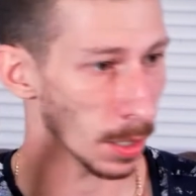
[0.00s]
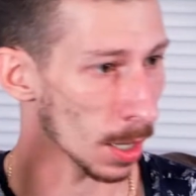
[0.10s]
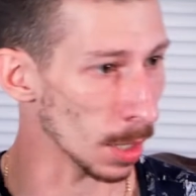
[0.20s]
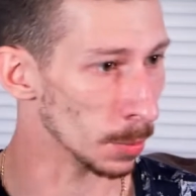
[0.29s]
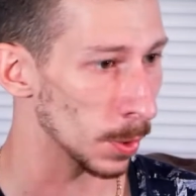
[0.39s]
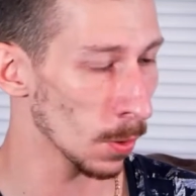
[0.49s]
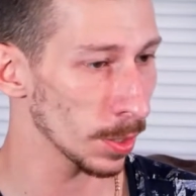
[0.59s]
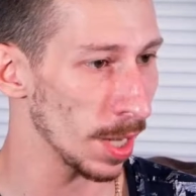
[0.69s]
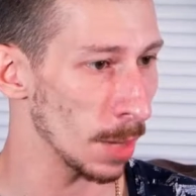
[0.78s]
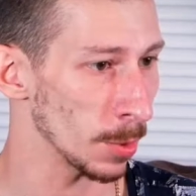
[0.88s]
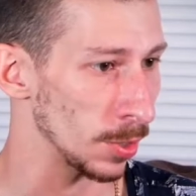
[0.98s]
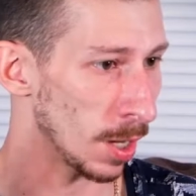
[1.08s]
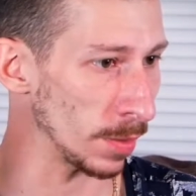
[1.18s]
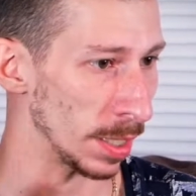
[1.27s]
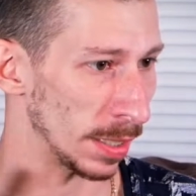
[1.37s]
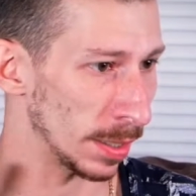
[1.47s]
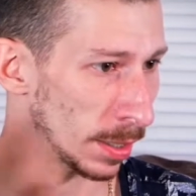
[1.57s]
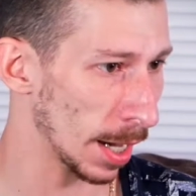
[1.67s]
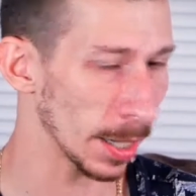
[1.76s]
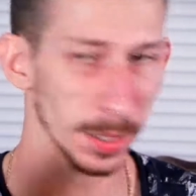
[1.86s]
On both cameras, they have the
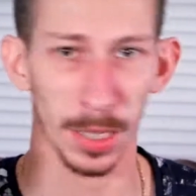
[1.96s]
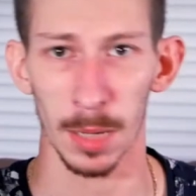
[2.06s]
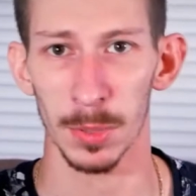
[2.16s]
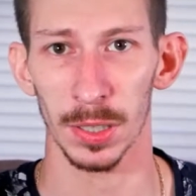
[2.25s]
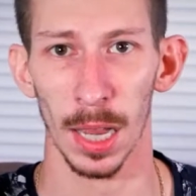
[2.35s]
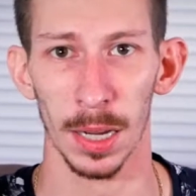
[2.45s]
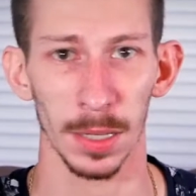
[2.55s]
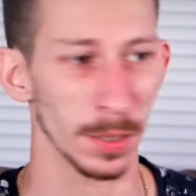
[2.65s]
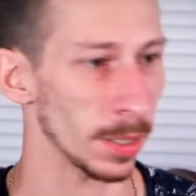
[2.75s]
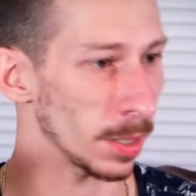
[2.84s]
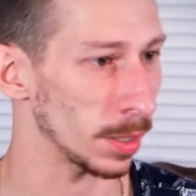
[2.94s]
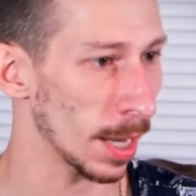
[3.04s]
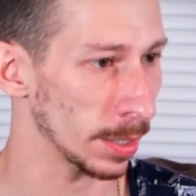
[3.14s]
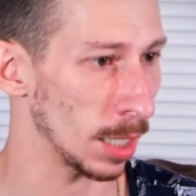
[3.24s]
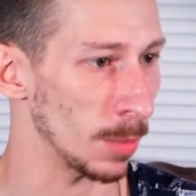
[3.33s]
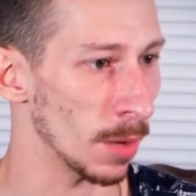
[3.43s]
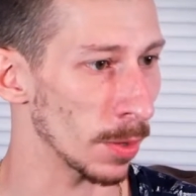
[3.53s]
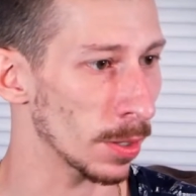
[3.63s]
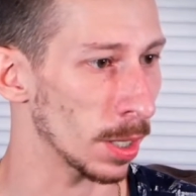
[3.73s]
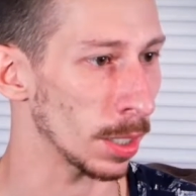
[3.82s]
exact same settings, the exact same
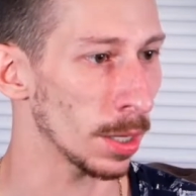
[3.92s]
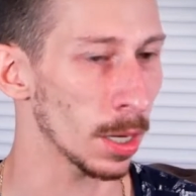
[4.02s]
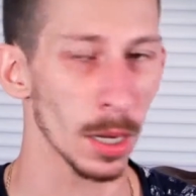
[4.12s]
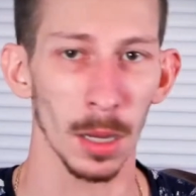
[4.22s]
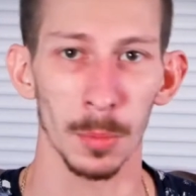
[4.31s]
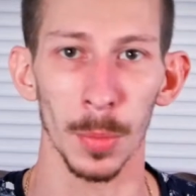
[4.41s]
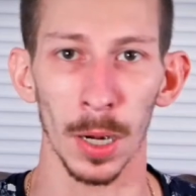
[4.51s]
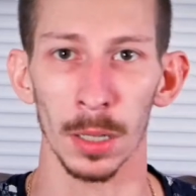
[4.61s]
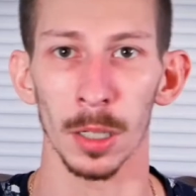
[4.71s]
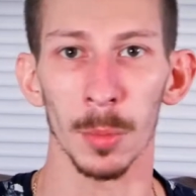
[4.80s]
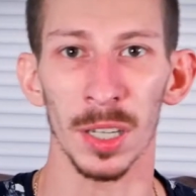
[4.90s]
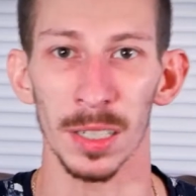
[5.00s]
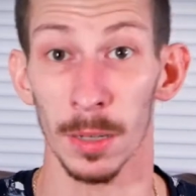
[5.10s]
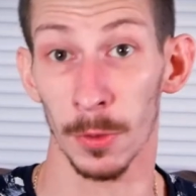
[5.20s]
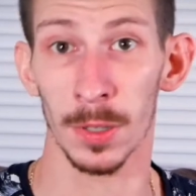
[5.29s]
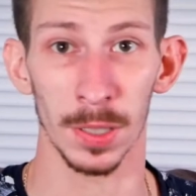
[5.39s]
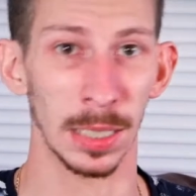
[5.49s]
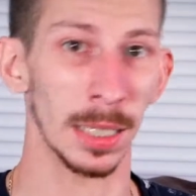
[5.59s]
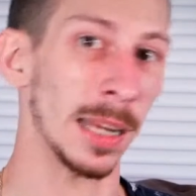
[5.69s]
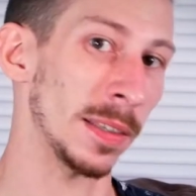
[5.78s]
everything, but a little bit of difference
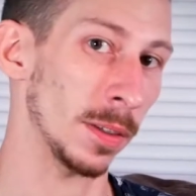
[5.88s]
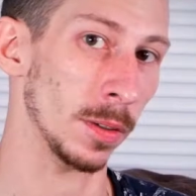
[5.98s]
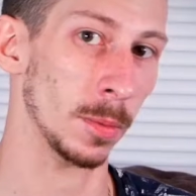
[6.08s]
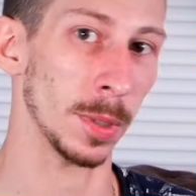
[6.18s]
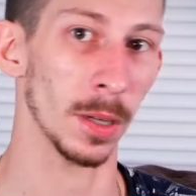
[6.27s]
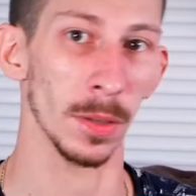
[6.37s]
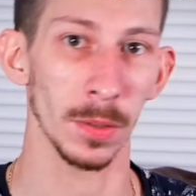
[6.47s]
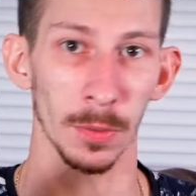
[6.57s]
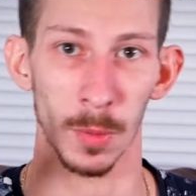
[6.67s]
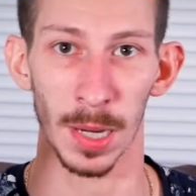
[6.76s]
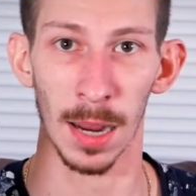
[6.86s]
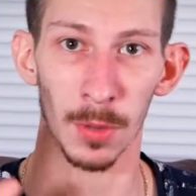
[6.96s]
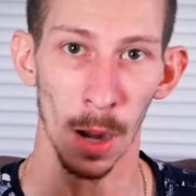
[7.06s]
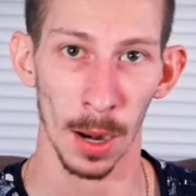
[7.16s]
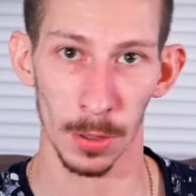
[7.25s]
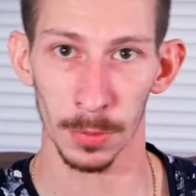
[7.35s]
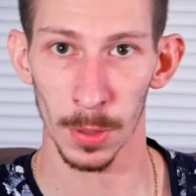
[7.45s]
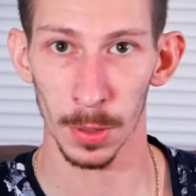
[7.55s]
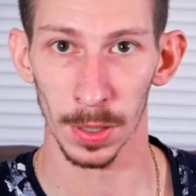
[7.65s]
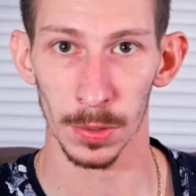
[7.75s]
in lenses, because for me to have
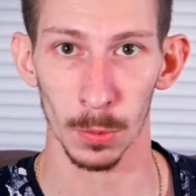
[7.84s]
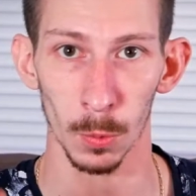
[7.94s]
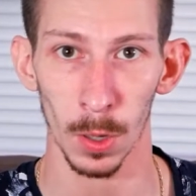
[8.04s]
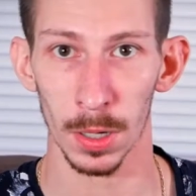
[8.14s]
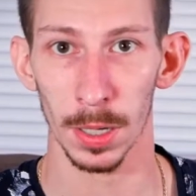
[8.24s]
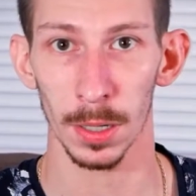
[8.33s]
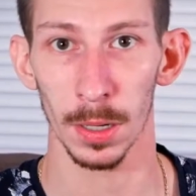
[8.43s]
autofocus work